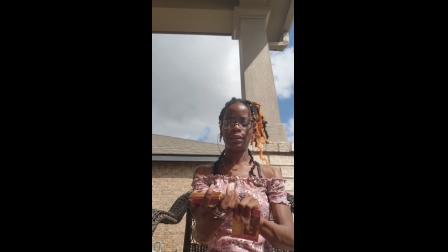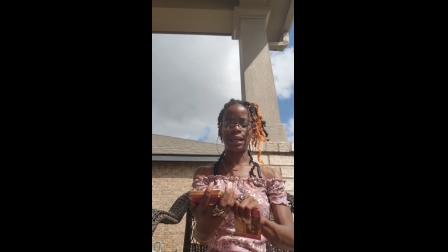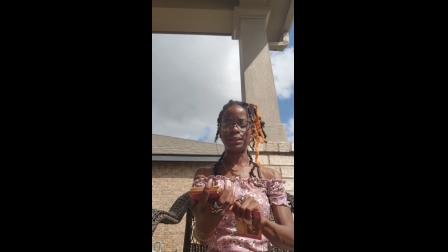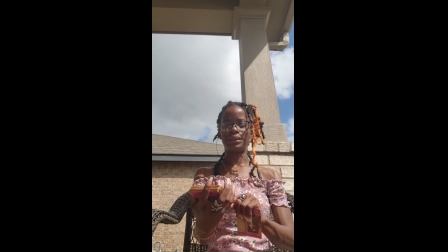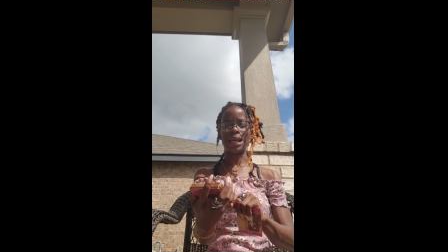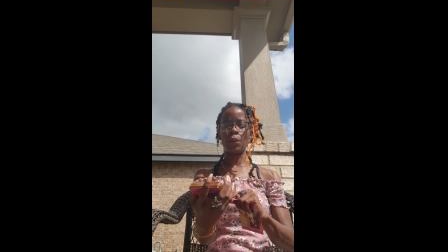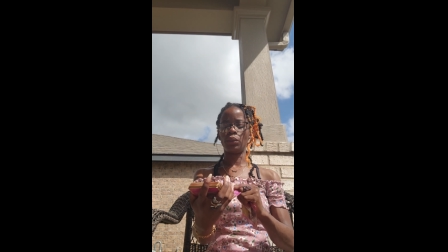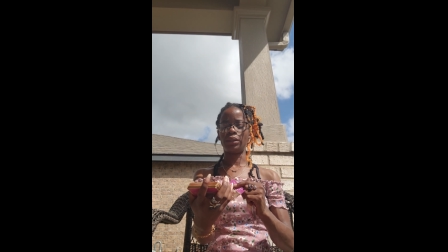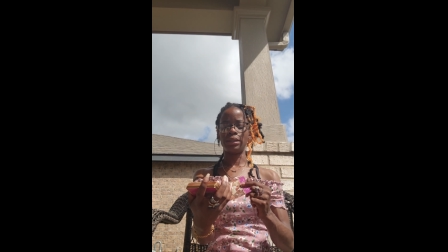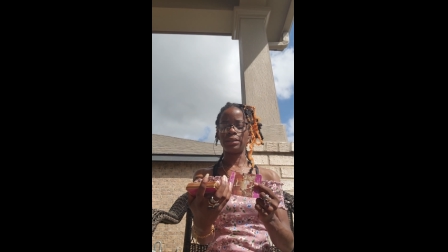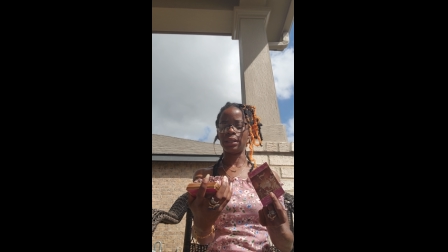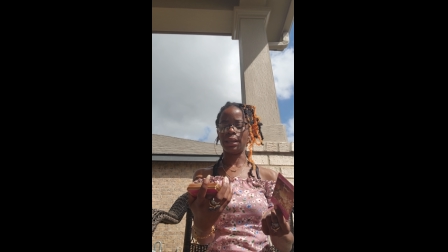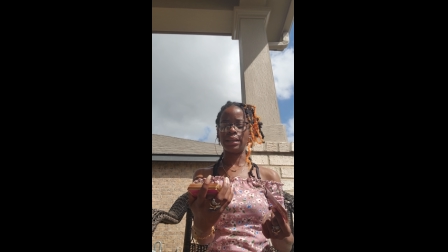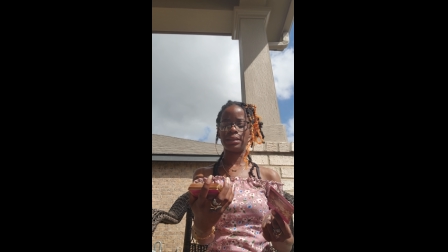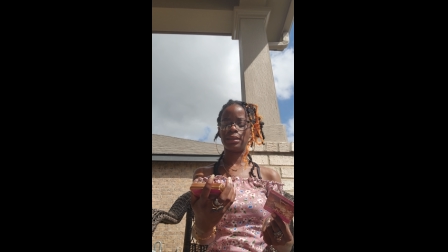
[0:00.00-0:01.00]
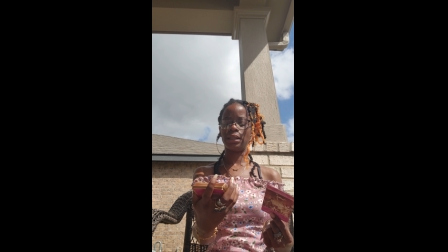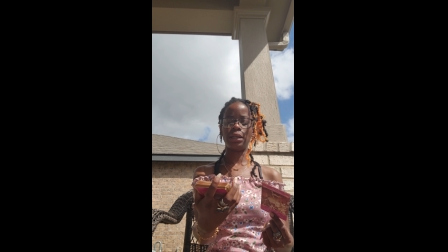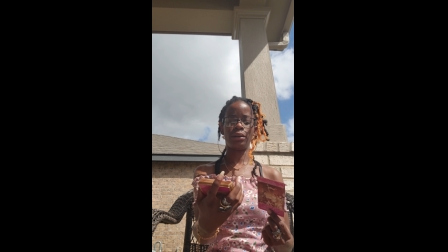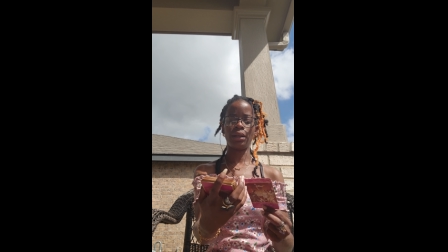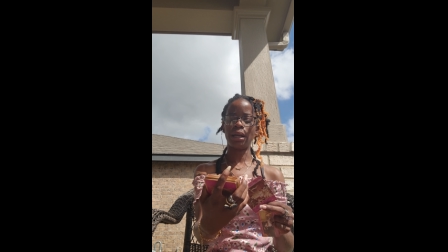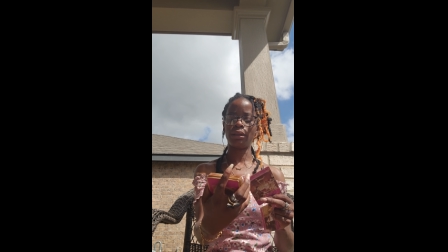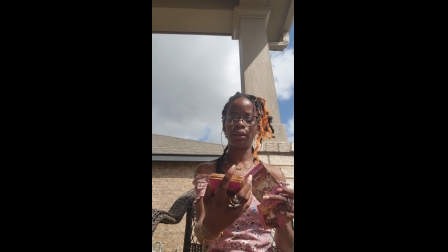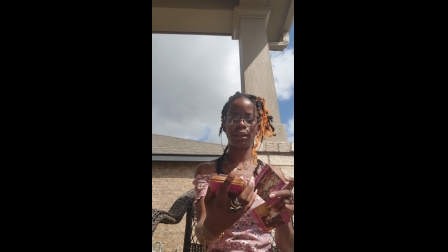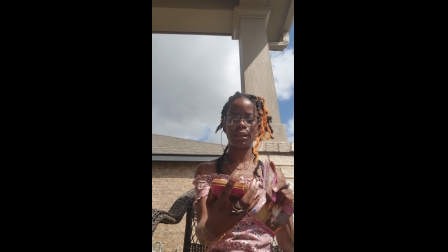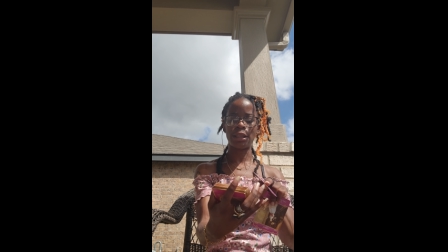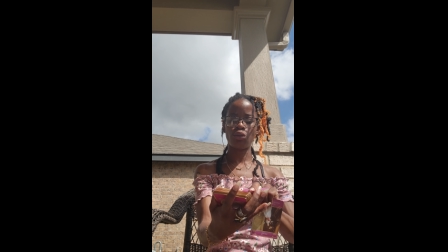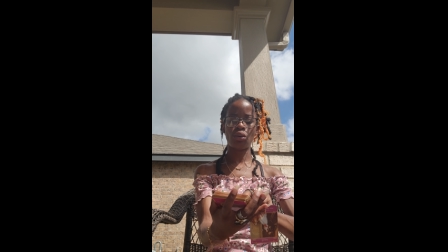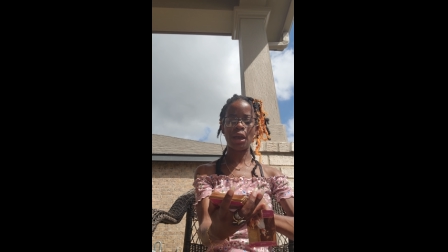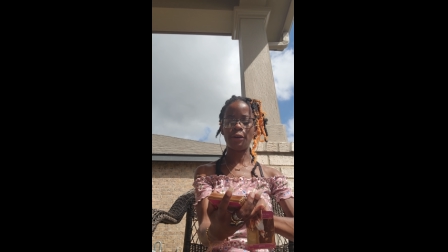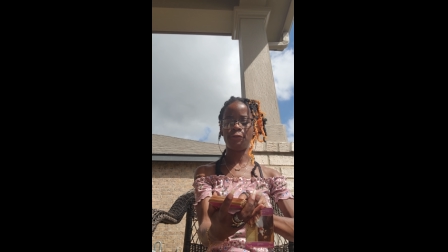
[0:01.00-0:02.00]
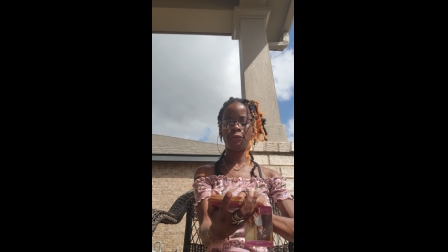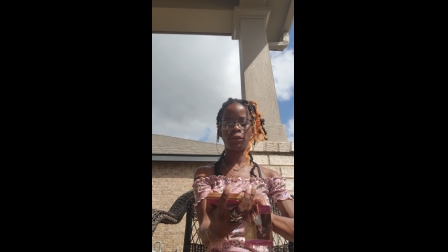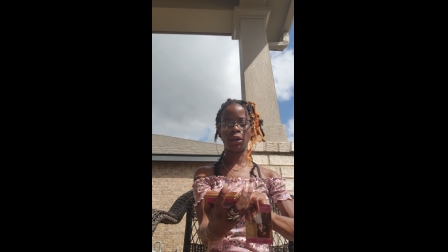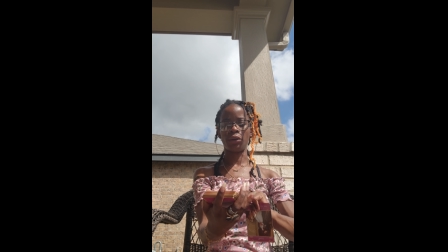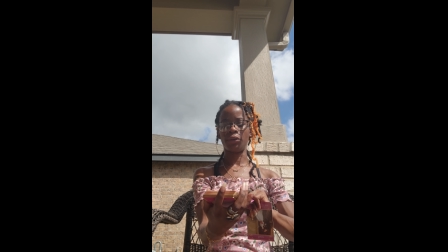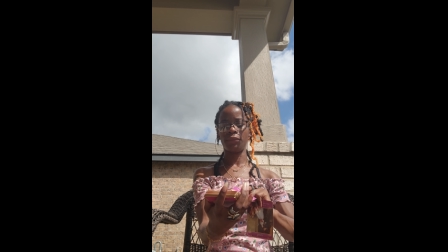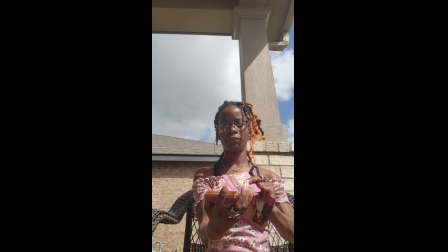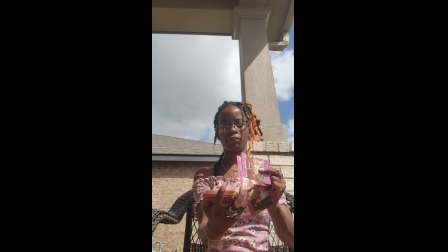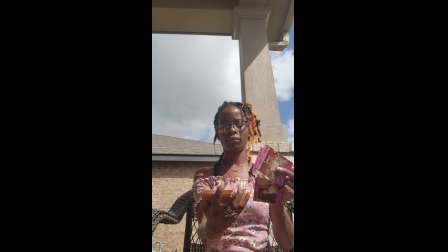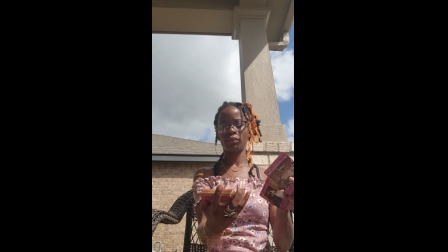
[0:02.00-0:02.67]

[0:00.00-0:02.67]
That's not what this is. Literally, underneath that you have flirt.